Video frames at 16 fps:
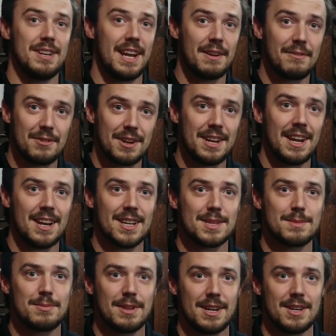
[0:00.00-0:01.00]
every Chaos
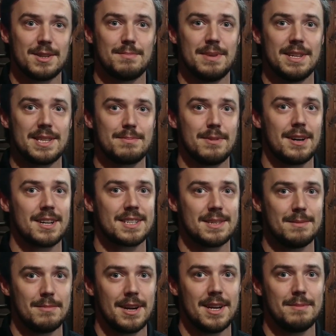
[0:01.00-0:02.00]
player's bits box
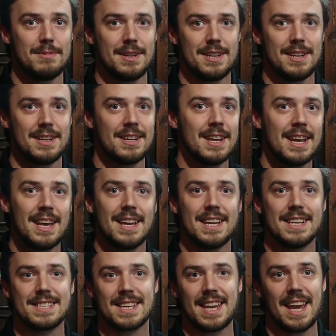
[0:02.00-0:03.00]
in my opinion,
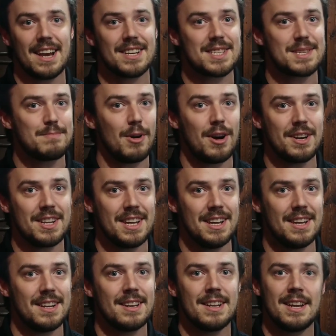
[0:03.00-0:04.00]
is the Chaos Spawn
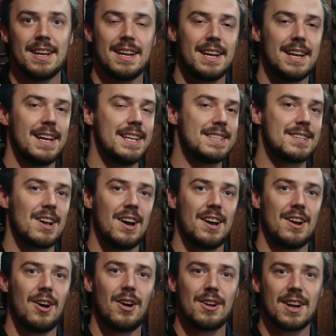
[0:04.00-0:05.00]
kit. It's got
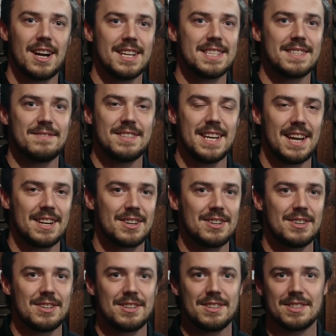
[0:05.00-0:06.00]
all kinds of
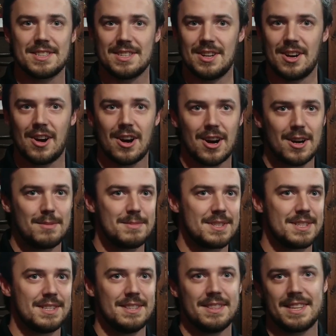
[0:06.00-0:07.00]
tentacles and
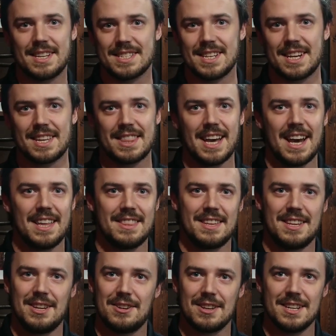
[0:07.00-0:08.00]
arms and things like that
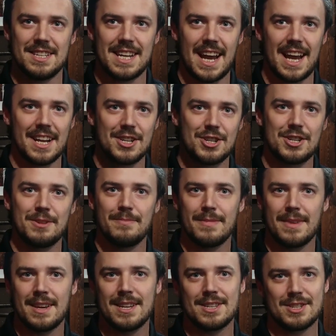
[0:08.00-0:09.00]
you could attach.
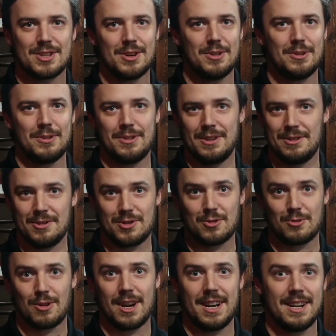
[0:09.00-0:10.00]
So it was
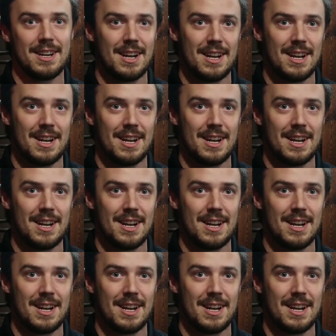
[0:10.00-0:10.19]
great